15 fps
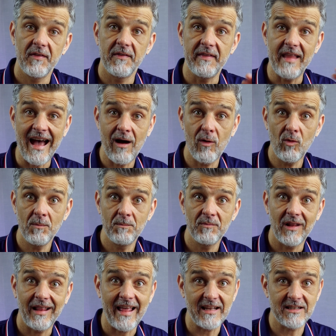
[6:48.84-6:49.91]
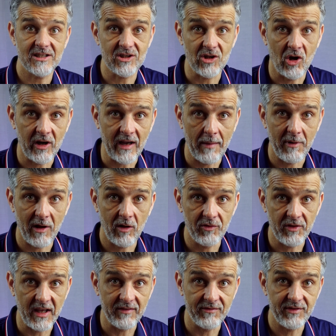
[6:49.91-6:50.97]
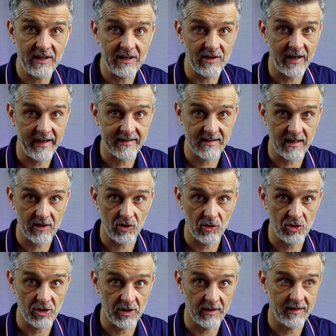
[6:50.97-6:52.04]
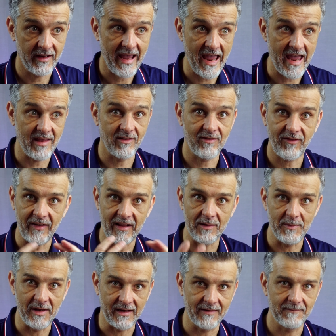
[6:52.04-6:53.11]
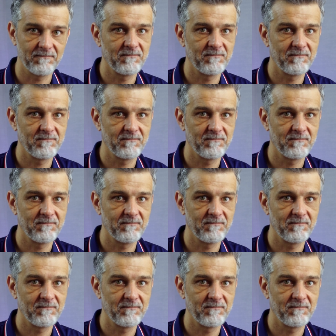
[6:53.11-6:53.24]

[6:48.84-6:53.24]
Now let's talk about the video execution and filming.